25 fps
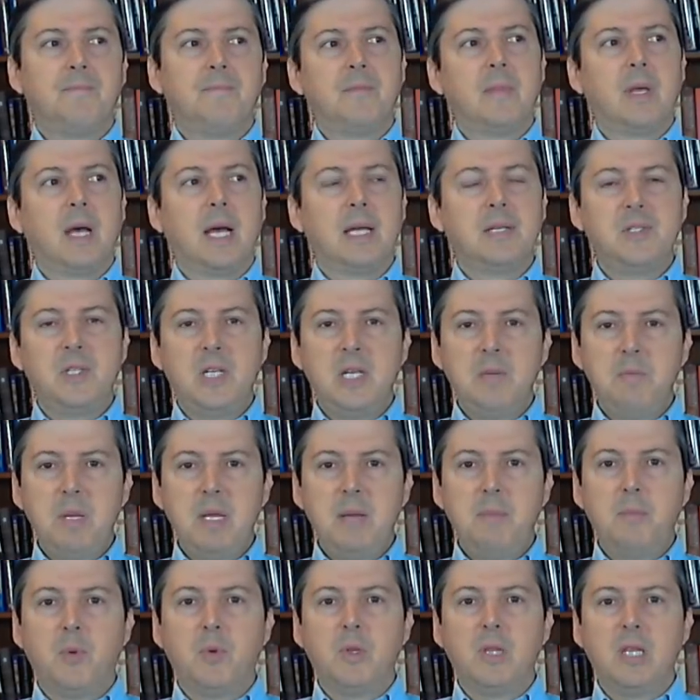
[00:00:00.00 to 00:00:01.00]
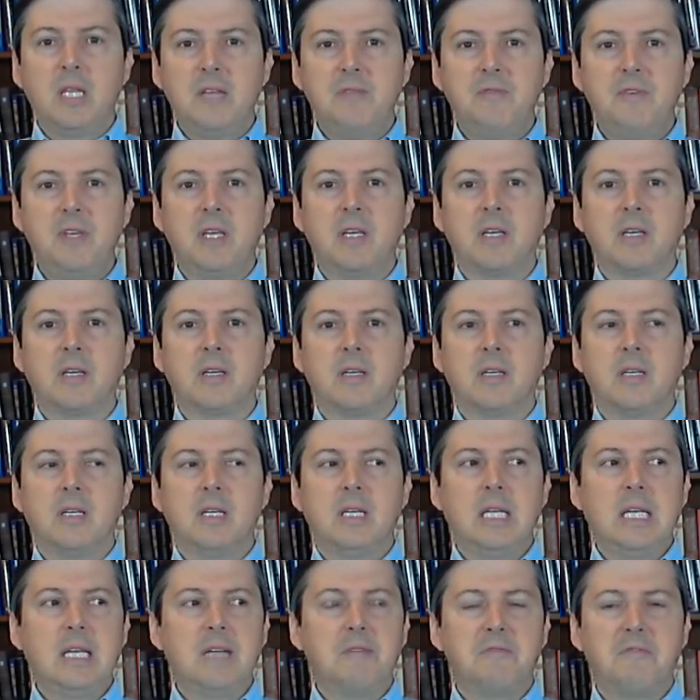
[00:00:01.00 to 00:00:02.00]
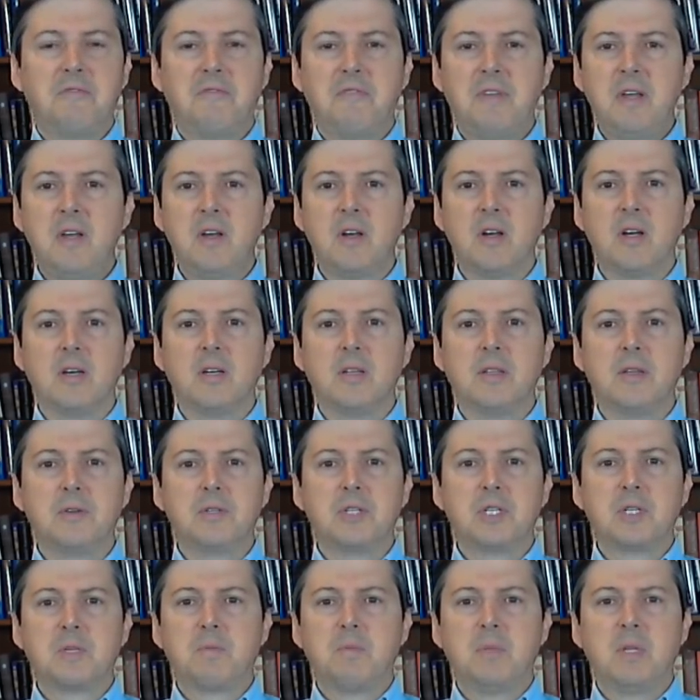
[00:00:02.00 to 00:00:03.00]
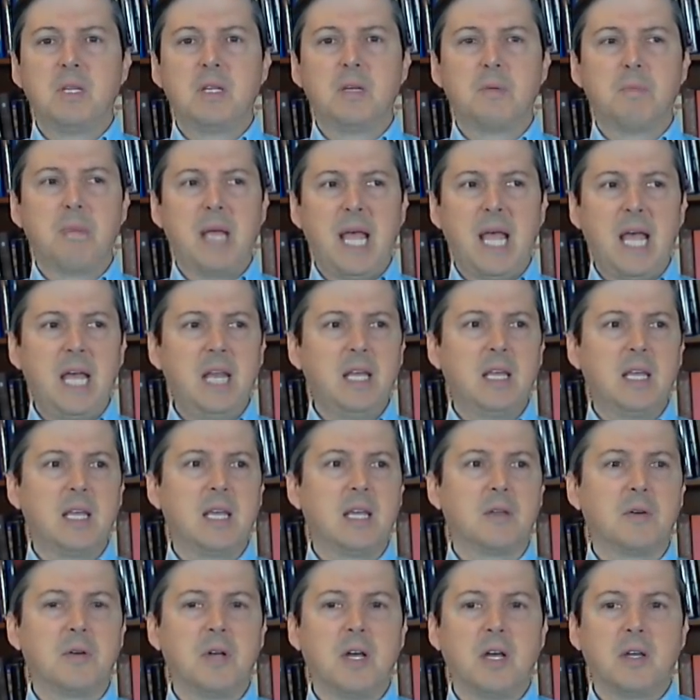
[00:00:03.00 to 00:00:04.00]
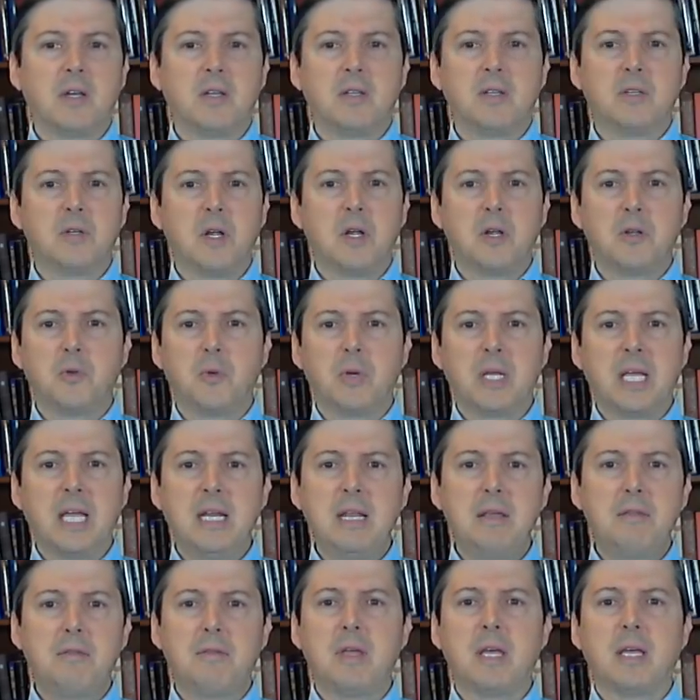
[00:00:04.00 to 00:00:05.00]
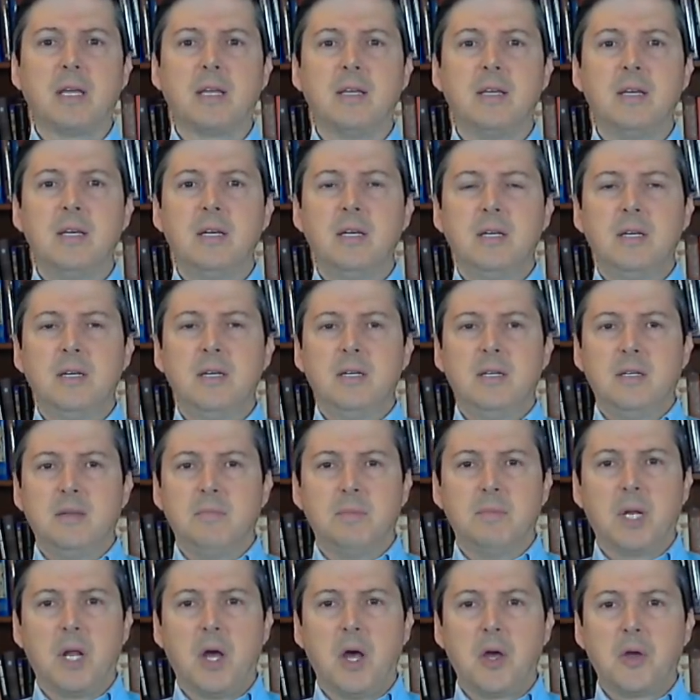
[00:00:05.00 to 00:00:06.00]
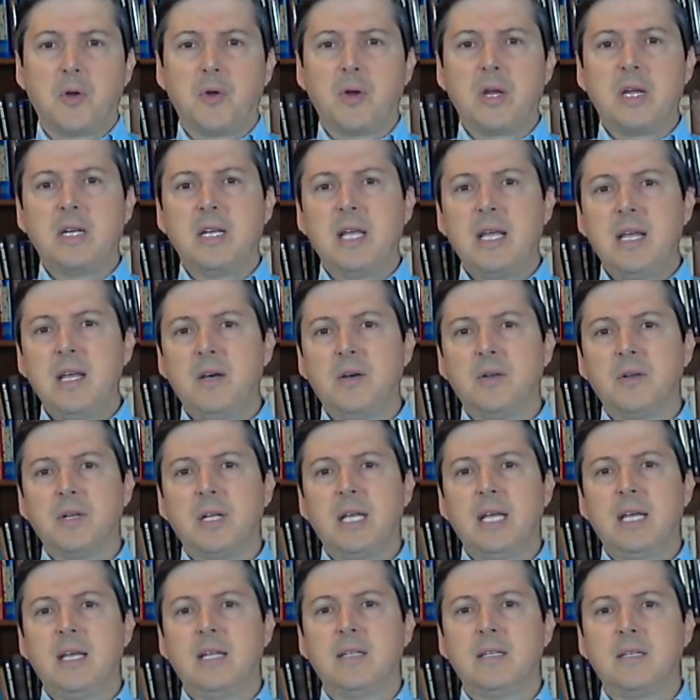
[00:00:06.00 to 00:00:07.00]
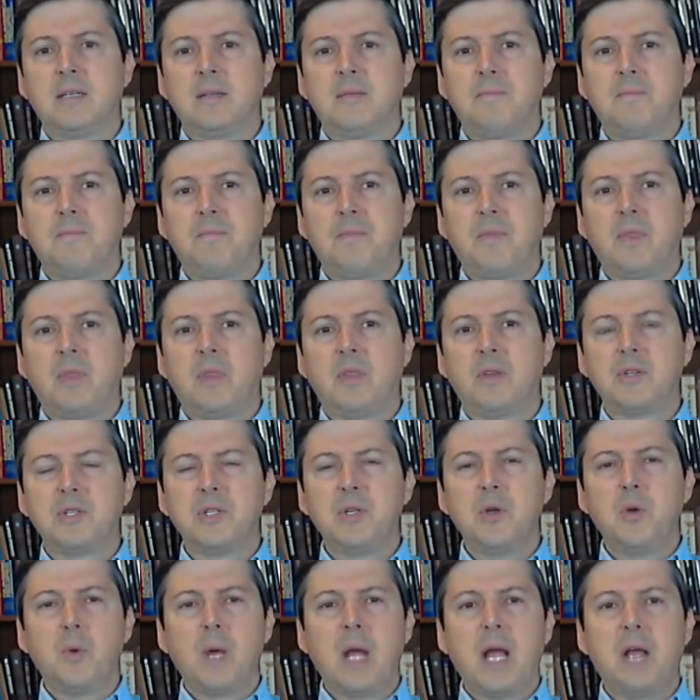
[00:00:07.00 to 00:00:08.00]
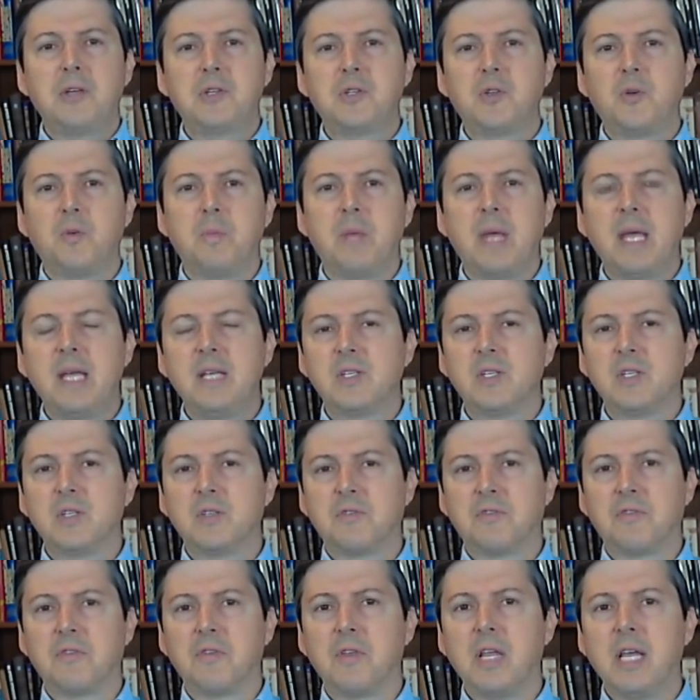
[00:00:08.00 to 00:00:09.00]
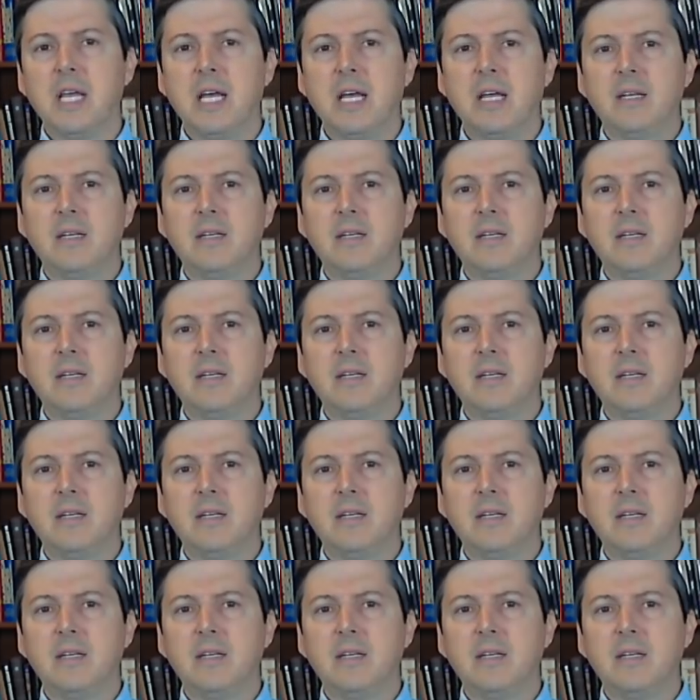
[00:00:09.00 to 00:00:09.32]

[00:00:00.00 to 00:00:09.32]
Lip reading: I see people living in fear. They're panicking. They're not doing anything but hunkering down. And there's no rational basis for that.